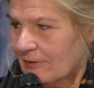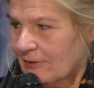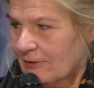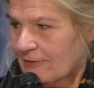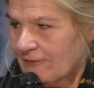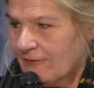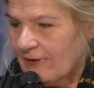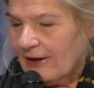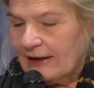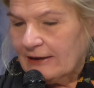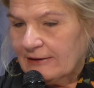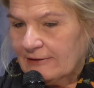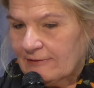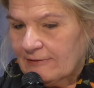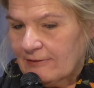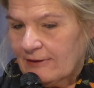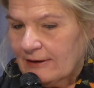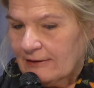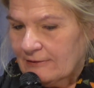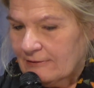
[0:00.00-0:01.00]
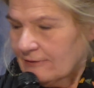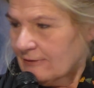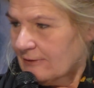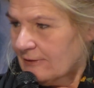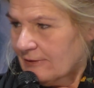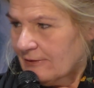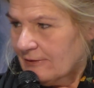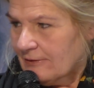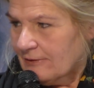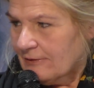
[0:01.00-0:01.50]
fact that
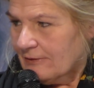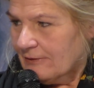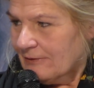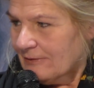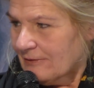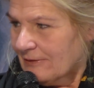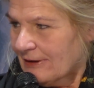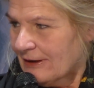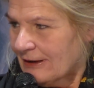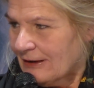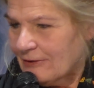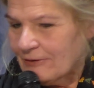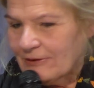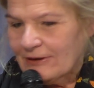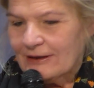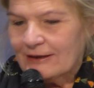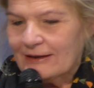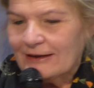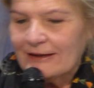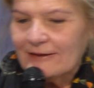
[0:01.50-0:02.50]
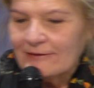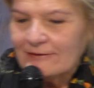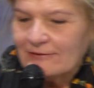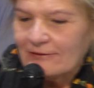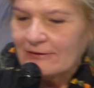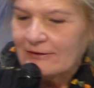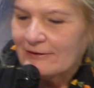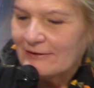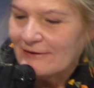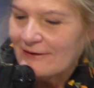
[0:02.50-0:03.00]
Hillary Clinton...